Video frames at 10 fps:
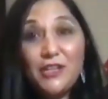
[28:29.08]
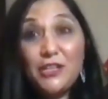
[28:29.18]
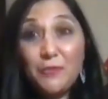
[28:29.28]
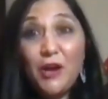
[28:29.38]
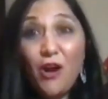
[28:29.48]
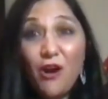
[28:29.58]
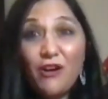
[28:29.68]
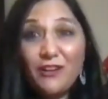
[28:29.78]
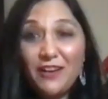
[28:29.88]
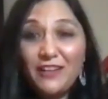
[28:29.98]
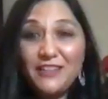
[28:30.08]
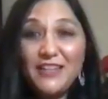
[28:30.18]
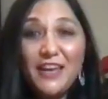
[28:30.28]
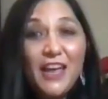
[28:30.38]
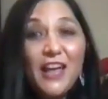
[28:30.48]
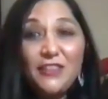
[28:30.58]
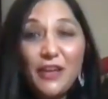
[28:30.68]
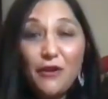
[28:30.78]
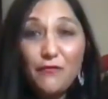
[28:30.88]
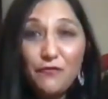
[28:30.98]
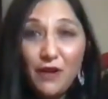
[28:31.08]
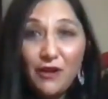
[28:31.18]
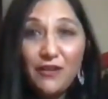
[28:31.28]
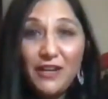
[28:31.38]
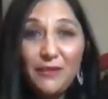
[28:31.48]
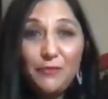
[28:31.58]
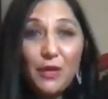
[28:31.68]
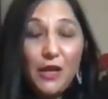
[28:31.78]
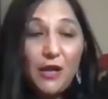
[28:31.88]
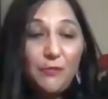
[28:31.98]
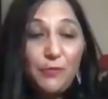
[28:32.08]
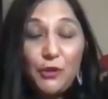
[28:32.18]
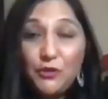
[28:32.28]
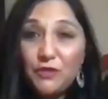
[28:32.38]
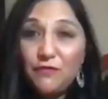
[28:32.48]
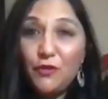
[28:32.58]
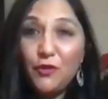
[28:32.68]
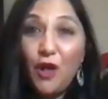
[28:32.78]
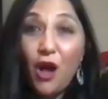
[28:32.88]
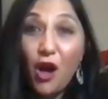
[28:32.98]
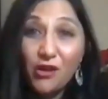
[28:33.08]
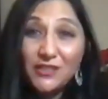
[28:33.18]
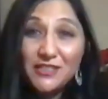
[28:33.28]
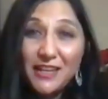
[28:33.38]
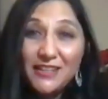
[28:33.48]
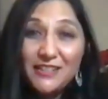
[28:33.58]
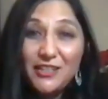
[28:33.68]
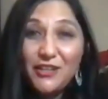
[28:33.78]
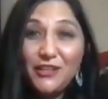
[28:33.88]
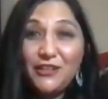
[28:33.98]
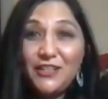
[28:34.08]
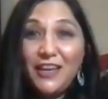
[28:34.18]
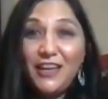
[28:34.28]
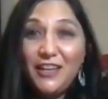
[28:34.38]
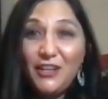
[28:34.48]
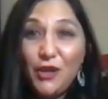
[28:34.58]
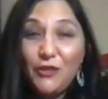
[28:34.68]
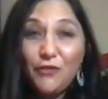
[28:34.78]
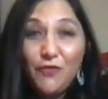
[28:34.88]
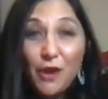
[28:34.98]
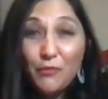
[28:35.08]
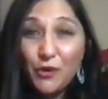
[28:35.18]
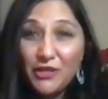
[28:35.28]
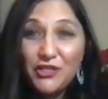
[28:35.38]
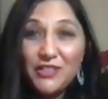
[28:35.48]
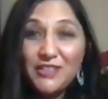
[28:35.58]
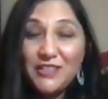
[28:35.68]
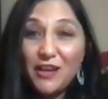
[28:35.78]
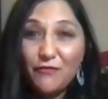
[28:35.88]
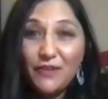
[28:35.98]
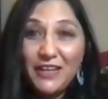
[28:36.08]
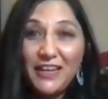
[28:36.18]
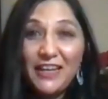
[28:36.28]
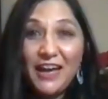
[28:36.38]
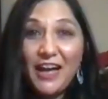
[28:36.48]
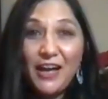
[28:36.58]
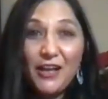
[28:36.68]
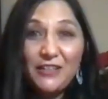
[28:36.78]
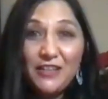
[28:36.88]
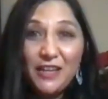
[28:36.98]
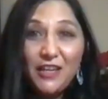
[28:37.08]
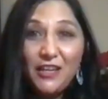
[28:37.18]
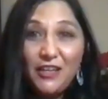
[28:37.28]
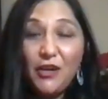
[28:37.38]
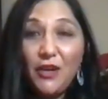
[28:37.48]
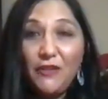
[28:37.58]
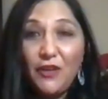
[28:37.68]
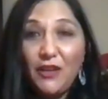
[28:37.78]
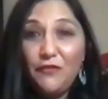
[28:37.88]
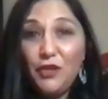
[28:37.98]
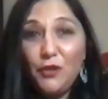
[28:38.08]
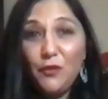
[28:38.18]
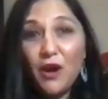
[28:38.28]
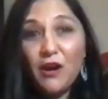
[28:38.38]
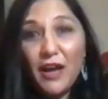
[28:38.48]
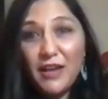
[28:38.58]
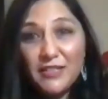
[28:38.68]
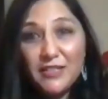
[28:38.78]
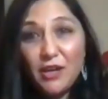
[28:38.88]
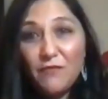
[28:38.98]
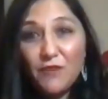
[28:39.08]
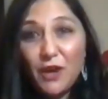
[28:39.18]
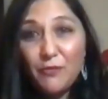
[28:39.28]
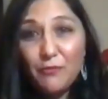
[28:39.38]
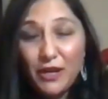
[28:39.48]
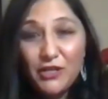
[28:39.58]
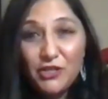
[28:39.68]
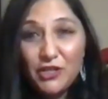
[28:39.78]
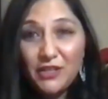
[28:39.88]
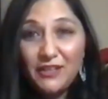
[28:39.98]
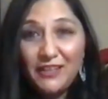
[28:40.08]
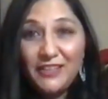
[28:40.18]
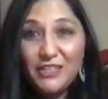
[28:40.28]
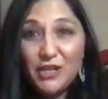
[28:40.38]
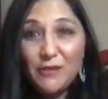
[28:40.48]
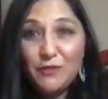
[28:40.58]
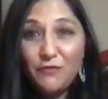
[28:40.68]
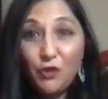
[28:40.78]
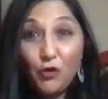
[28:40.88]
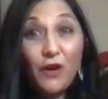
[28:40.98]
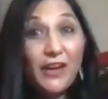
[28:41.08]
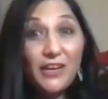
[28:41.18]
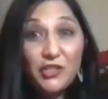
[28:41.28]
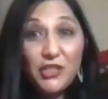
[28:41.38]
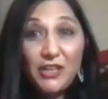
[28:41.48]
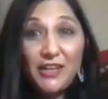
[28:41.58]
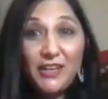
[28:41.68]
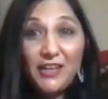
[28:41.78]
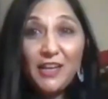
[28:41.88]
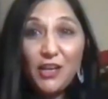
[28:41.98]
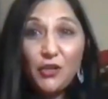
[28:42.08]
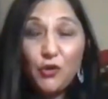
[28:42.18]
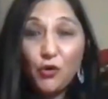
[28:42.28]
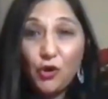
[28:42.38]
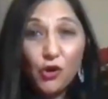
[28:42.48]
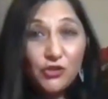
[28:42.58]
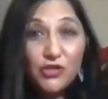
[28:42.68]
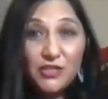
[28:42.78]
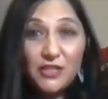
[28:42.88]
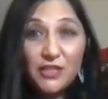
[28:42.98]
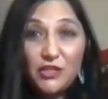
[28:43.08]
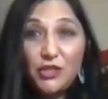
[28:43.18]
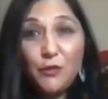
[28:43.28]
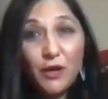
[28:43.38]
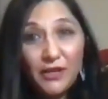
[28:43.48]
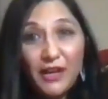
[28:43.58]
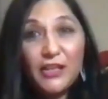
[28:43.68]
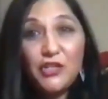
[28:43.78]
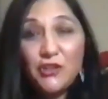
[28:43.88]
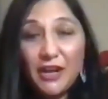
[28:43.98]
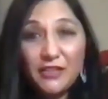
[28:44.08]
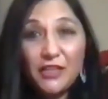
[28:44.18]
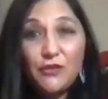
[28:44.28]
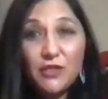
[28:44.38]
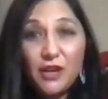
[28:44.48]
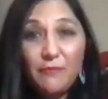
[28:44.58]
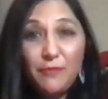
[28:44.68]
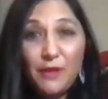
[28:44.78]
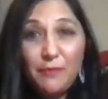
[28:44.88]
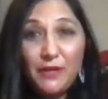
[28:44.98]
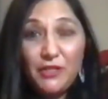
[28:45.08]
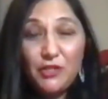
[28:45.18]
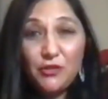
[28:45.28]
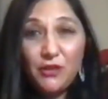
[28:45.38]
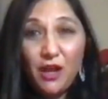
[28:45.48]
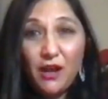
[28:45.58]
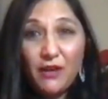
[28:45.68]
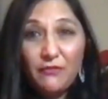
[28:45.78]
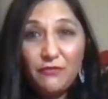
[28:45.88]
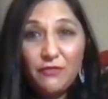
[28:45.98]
my heart. I can say they are very beautiful, heart-centered. The vibration's lovely, and if you are at a certain vibration in terms of your energy, your consciousness, you are going to attract those kind of people into your life.